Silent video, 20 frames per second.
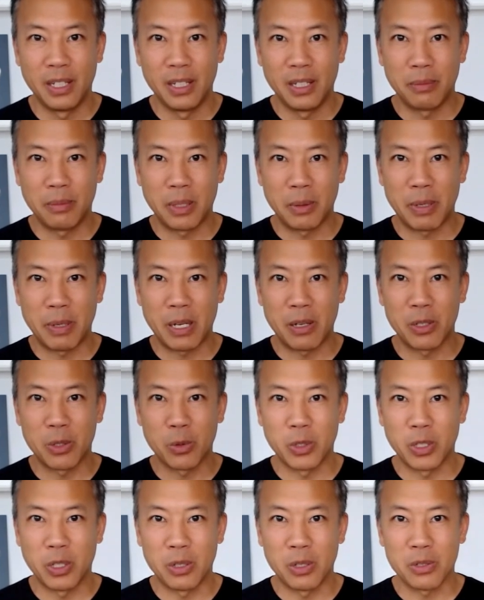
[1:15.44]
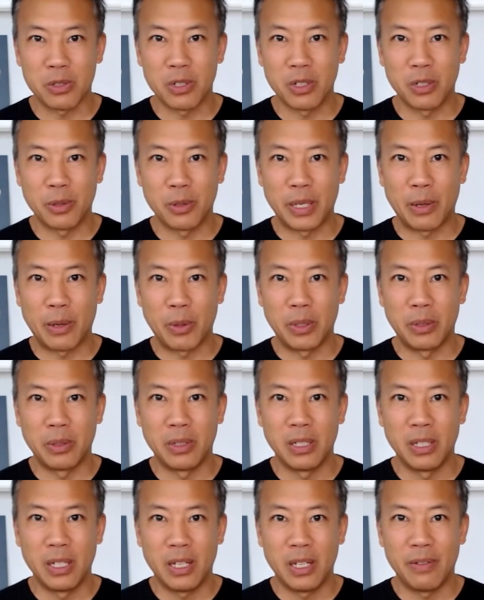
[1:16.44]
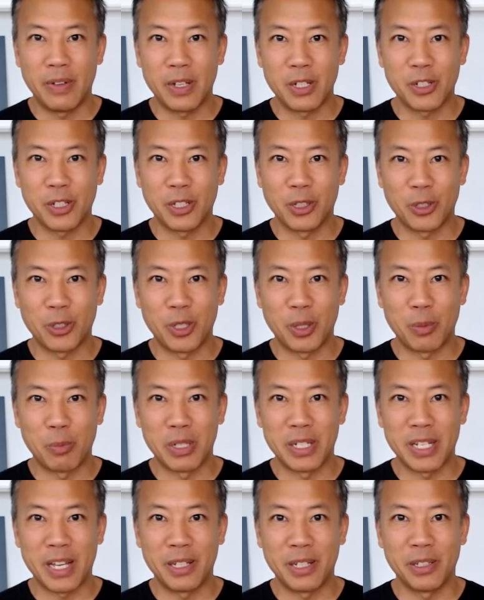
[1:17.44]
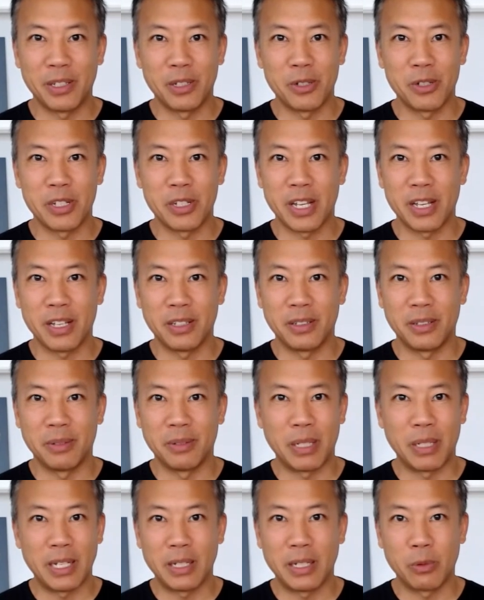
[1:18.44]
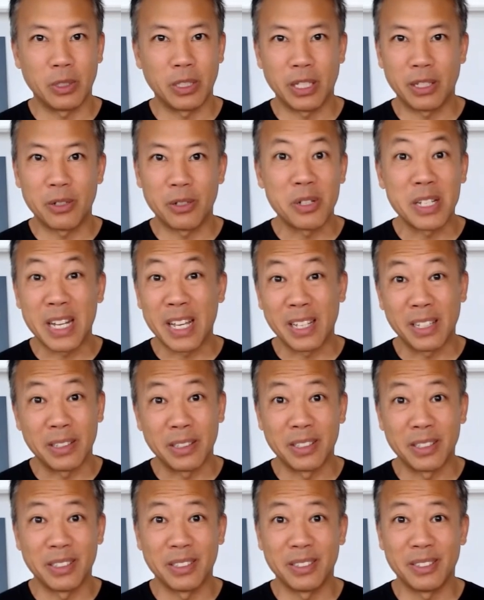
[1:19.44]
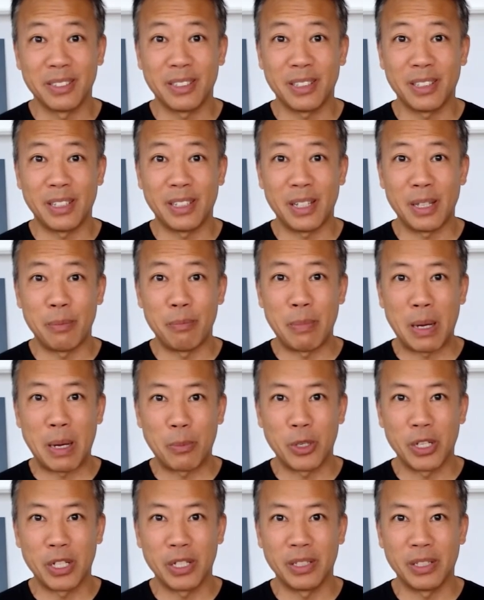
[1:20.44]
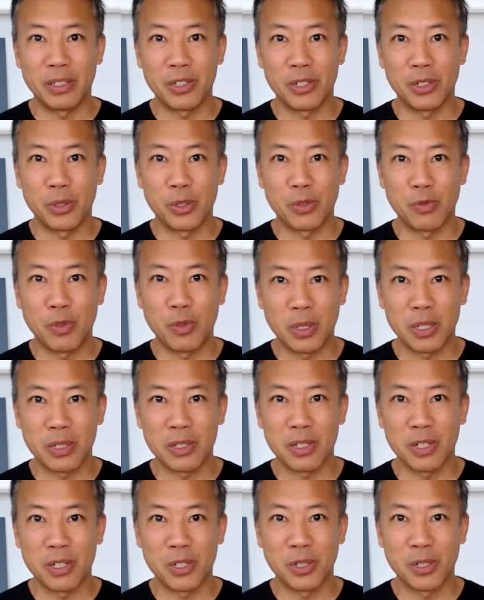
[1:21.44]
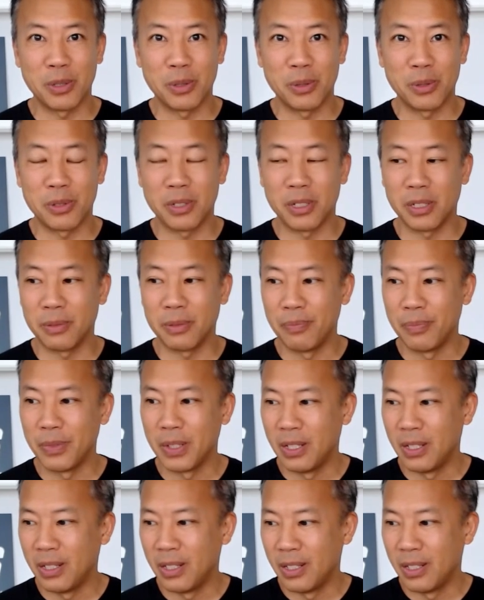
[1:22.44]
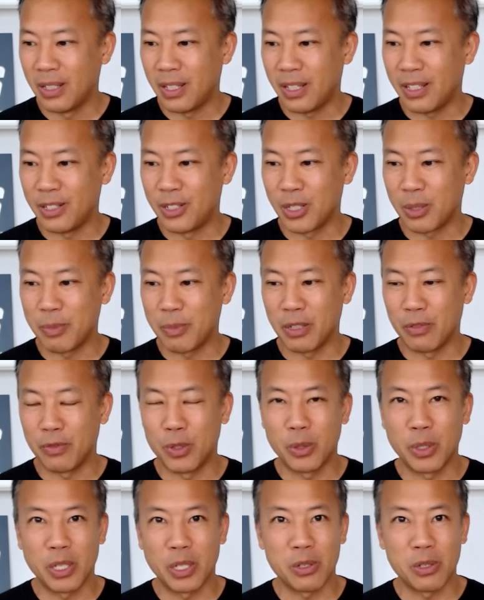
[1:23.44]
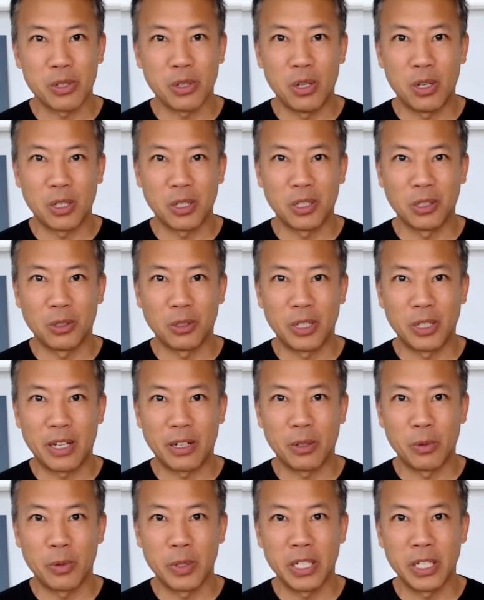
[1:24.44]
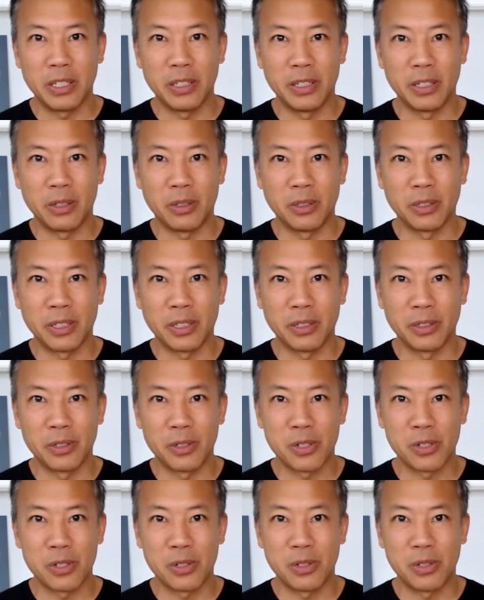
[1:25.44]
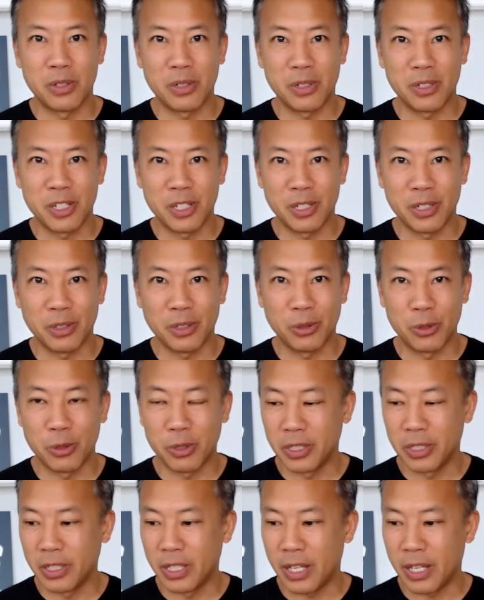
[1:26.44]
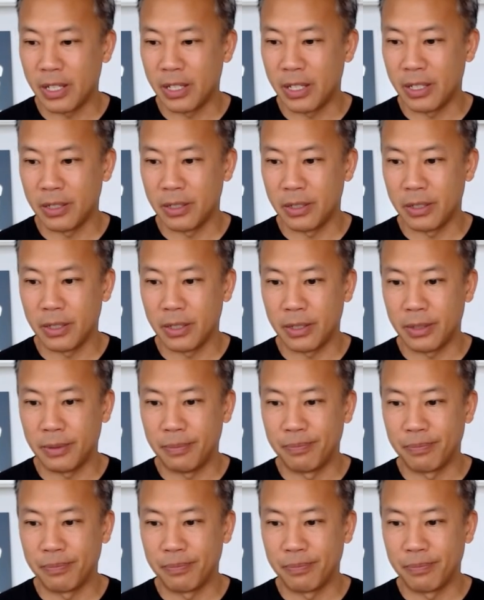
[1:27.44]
My parents would also, and I would eventually learn to pretend to understand, but I didn't really understand. Uh, I had memory issues, focus issues. Uh, it took me a few years longer to learn how to read than all the other children, and uh,